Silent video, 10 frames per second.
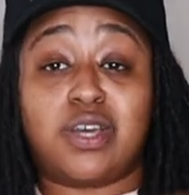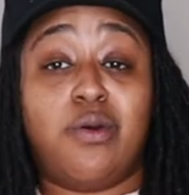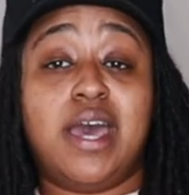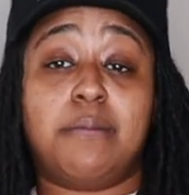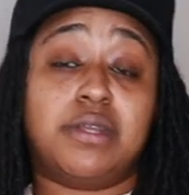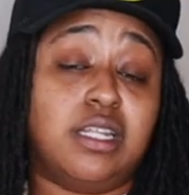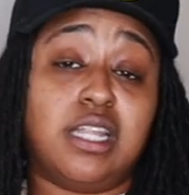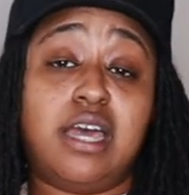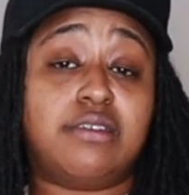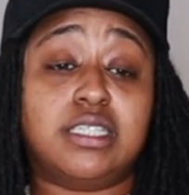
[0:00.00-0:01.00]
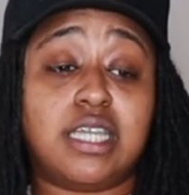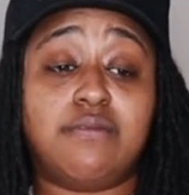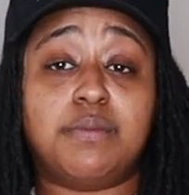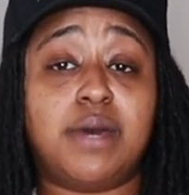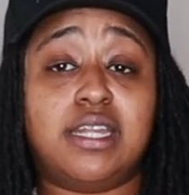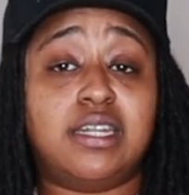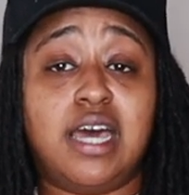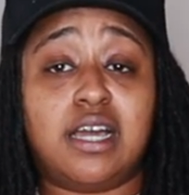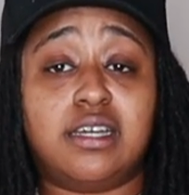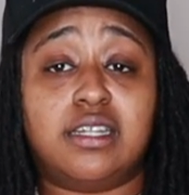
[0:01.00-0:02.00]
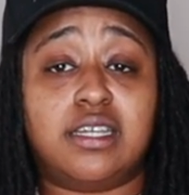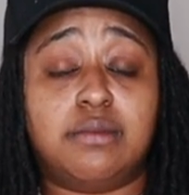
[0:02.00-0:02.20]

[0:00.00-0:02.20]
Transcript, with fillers: going to happen in life because everybody not going to